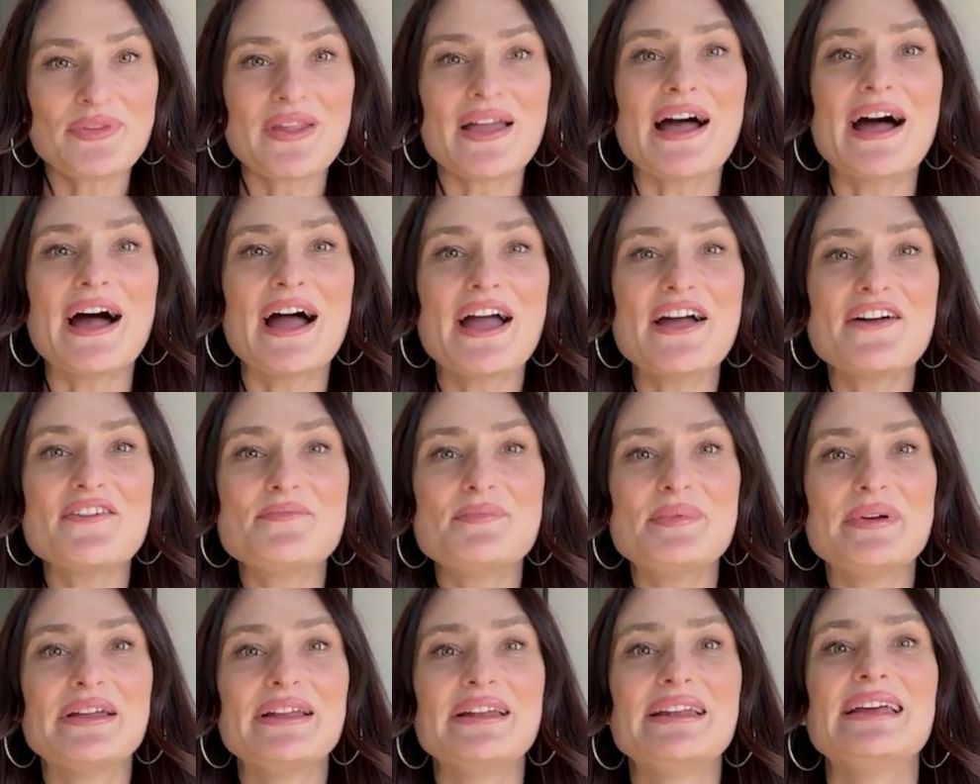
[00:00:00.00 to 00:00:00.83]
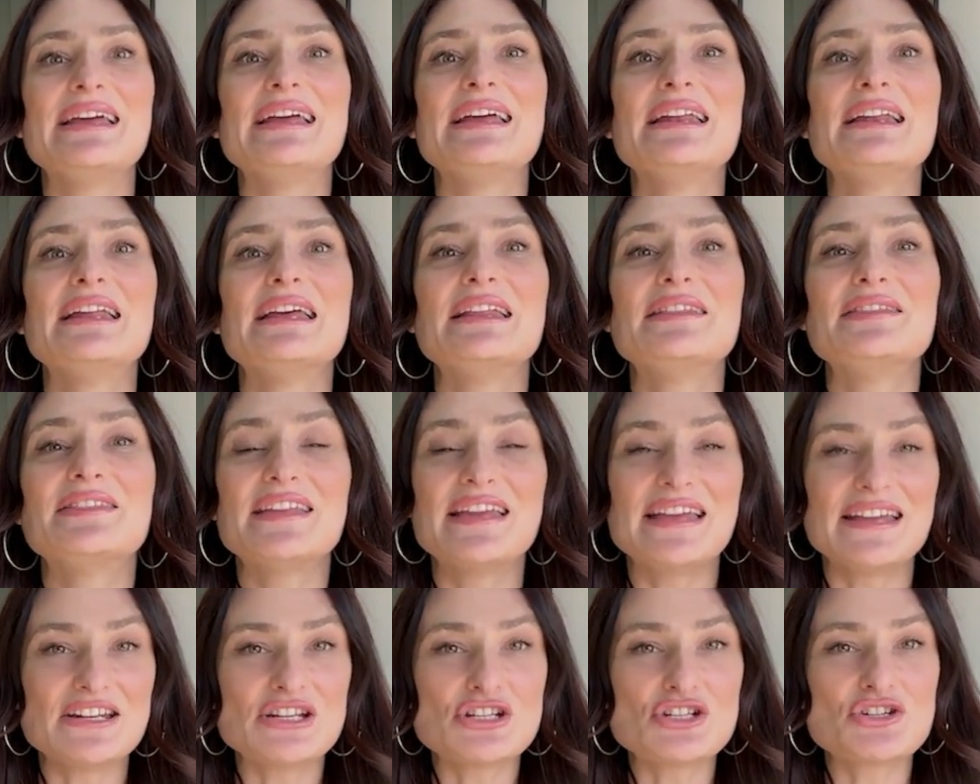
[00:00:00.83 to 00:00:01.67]
I have been in the
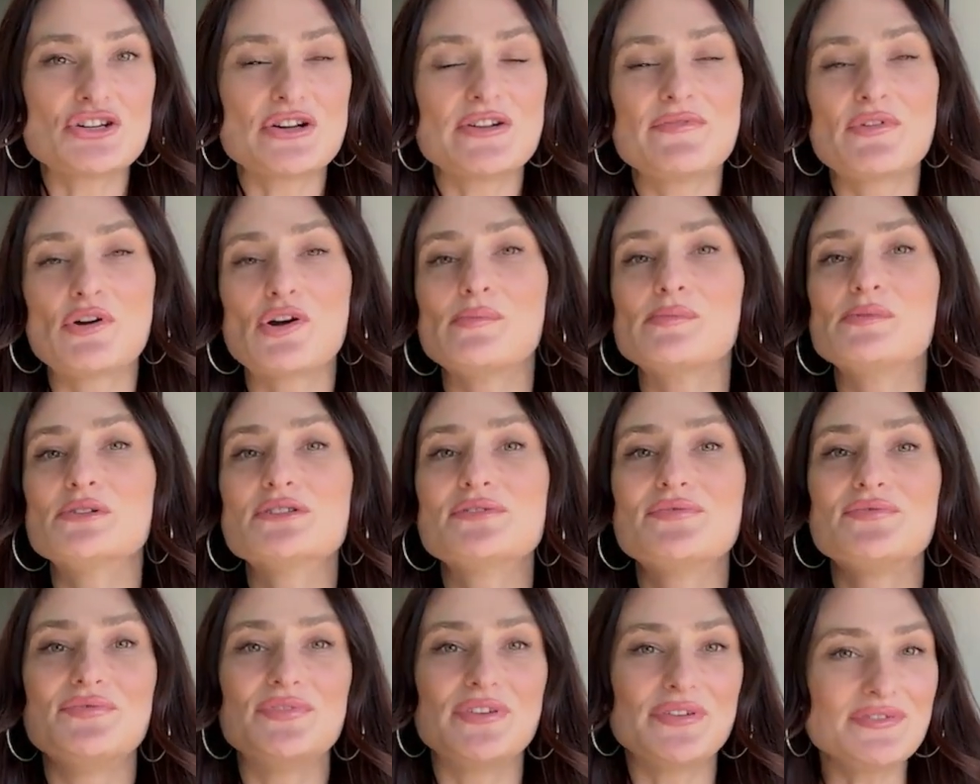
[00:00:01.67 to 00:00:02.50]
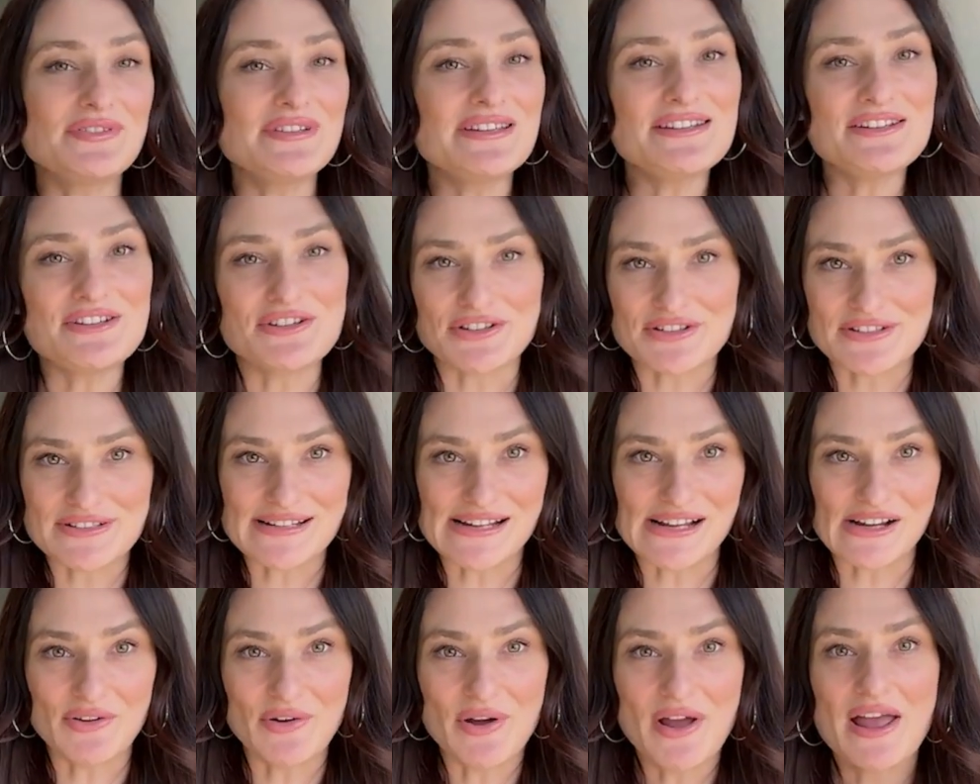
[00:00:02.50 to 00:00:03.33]
industry for almost 15 years
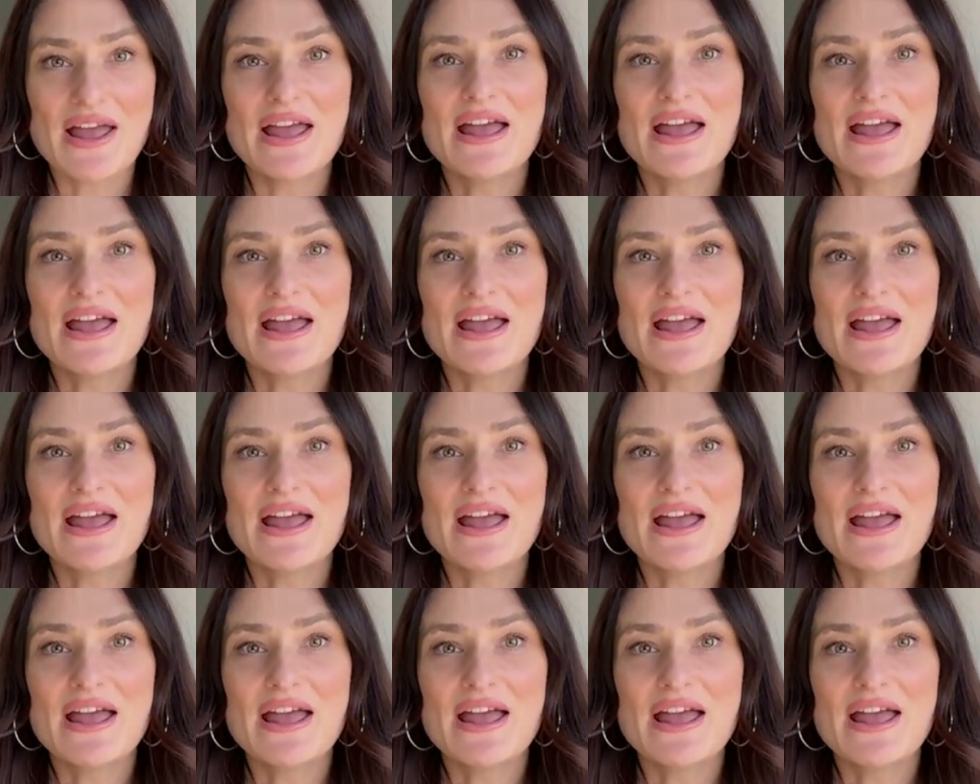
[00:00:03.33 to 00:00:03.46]
now,